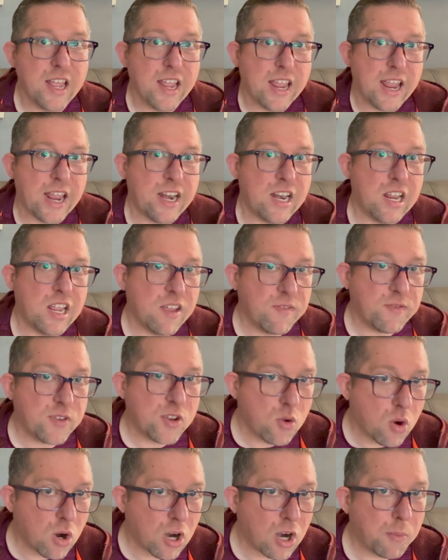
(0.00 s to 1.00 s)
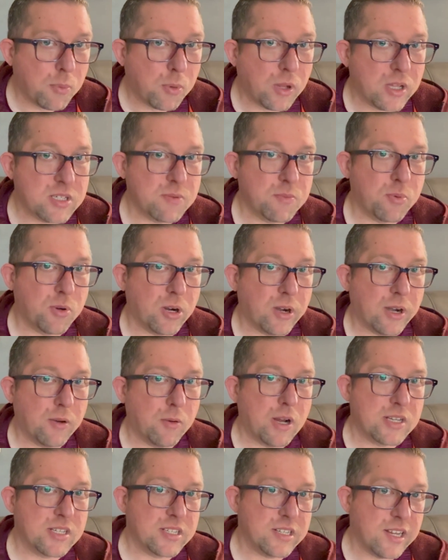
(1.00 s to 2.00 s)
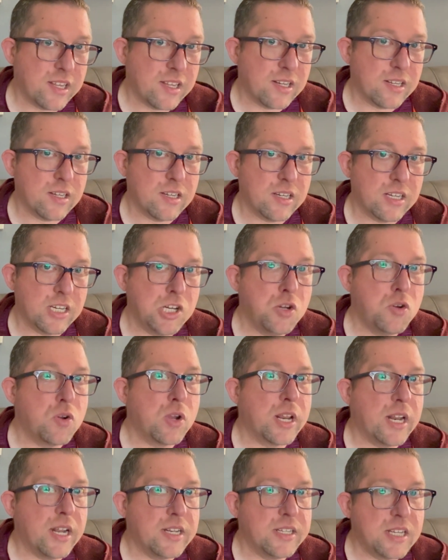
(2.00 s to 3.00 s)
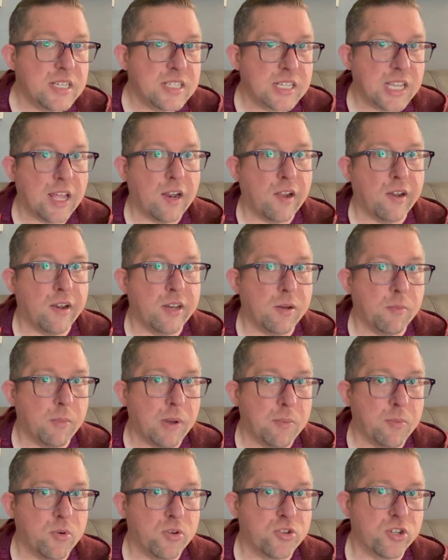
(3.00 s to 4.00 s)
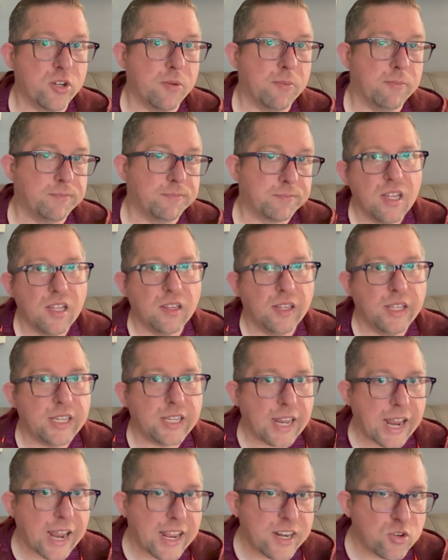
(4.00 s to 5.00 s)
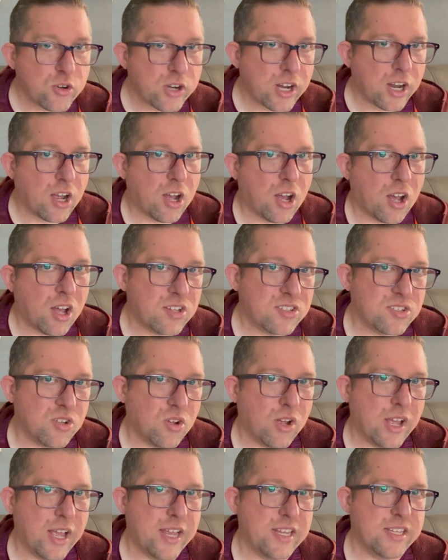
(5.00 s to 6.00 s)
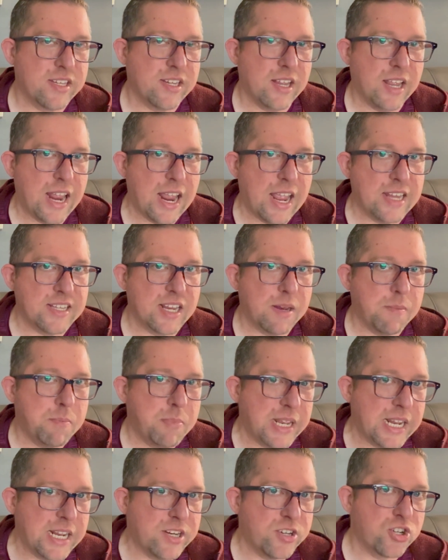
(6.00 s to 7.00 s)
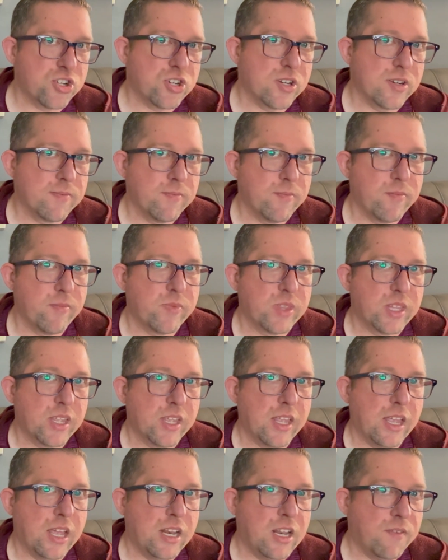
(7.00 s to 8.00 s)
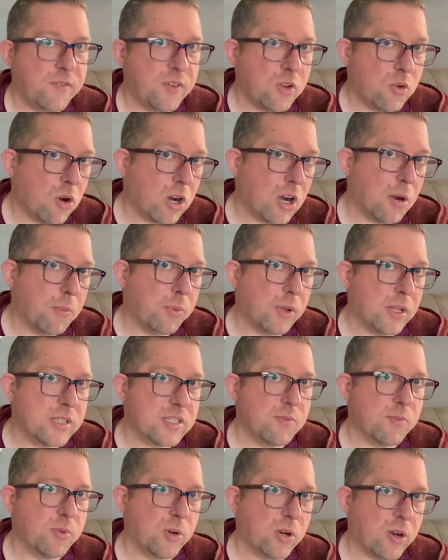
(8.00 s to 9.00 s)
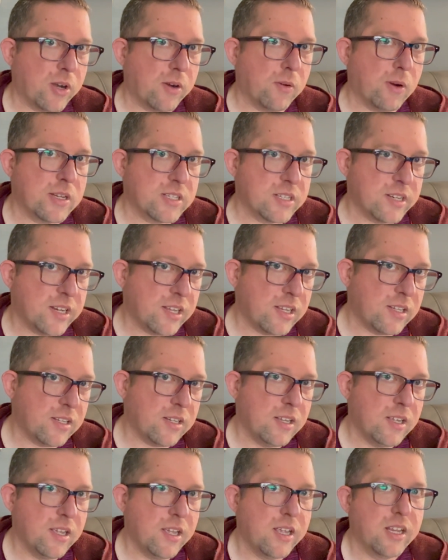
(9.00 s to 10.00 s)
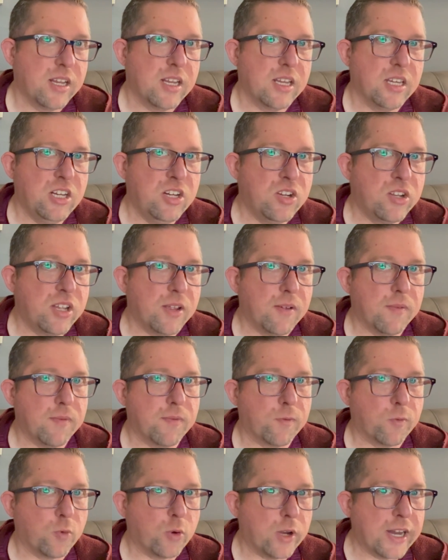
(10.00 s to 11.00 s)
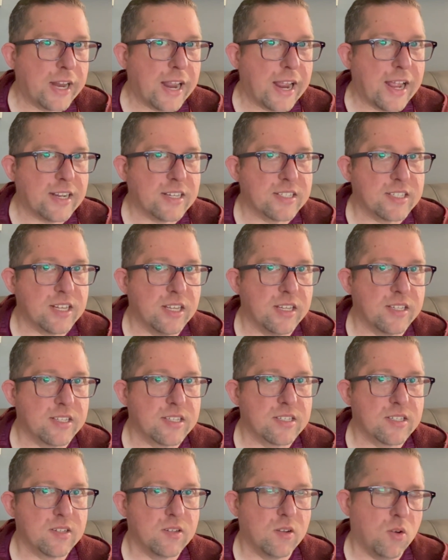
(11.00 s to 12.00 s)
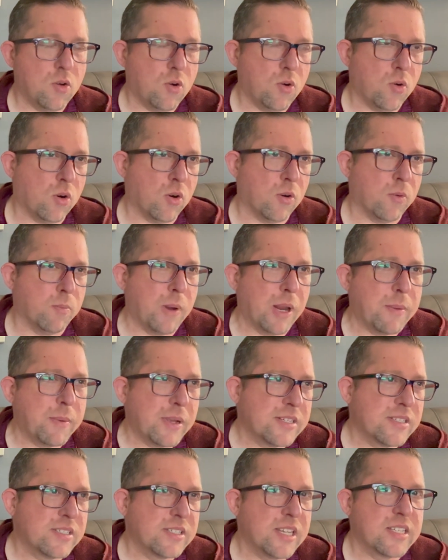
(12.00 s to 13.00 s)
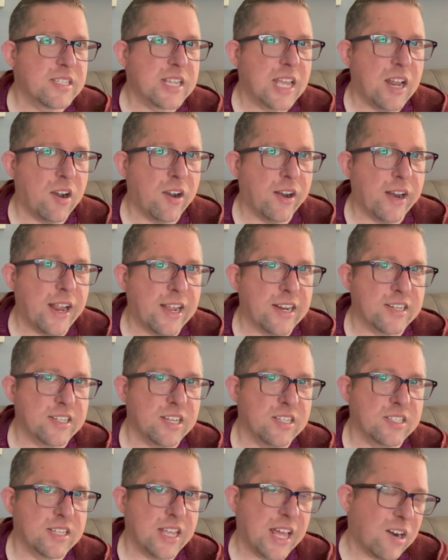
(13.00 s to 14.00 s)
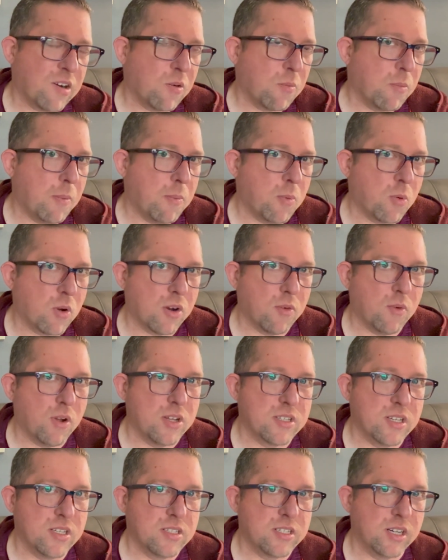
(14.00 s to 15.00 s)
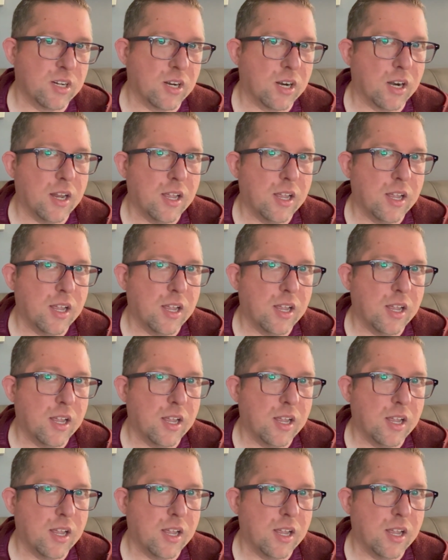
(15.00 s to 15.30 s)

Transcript: And if you are a Pleasant Prairie resident, you get a discount on your membership. Lake Andrea also has a beach. And if you are a Pleasant Prairie resident, you get free access, or maybe it's discounted access. I don't remember what it was this year.